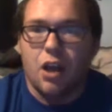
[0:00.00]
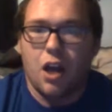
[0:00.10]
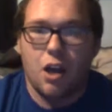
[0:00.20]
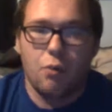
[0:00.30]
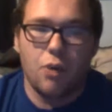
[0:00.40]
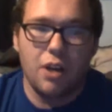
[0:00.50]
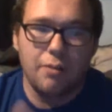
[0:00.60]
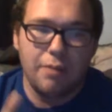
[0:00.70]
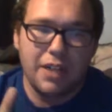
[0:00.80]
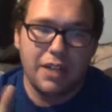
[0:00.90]
Um,
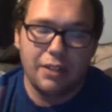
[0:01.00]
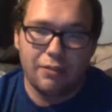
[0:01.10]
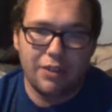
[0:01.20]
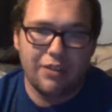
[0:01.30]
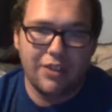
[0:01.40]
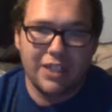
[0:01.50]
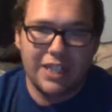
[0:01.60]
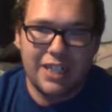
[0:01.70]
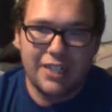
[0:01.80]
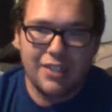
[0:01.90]
one being a
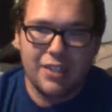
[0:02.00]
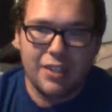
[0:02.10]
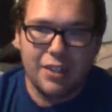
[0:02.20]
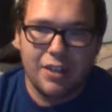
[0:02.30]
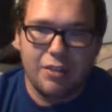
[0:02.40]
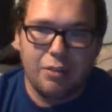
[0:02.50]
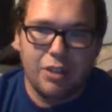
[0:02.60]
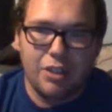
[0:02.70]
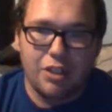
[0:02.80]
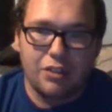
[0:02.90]
re-release,
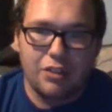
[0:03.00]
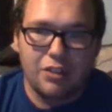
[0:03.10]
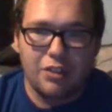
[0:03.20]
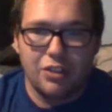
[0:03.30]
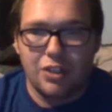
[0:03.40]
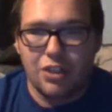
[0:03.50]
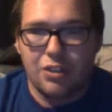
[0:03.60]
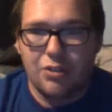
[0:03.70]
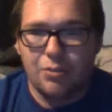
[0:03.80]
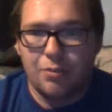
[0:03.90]
which all you should
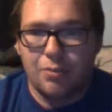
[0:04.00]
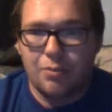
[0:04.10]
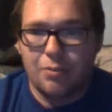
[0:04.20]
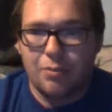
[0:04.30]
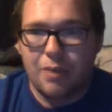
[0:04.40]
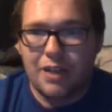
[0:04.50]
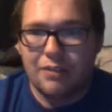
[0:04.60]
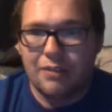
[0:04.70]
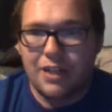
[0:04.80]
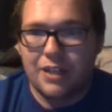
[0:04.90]
know by the
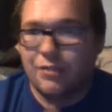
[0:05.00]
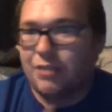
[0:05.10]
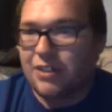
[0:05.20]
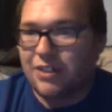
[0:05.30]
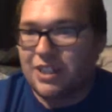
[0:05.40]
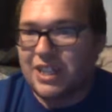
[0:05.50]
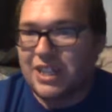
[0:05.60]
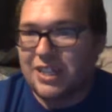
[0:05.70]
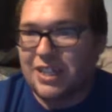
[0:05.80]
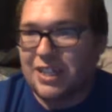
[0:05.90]
phrase
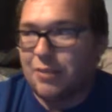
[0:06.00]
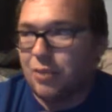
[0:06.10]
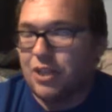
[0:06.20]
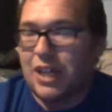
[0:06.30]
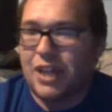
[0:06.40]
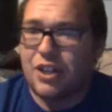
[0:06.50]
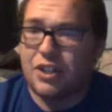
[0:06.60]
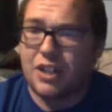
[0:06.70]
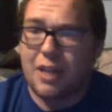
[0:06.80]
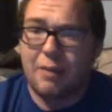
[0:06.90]
re-release, and then one that
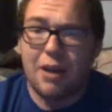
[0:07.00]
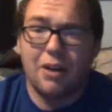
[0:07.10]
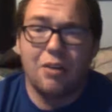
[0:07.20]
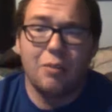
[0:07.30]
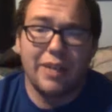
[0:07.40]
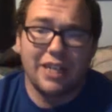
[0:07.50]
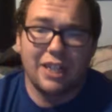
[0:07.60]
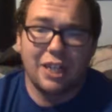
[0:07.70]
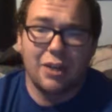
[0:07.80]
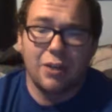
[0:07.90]
just came out a week
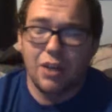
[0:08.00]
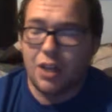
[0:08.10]
ago.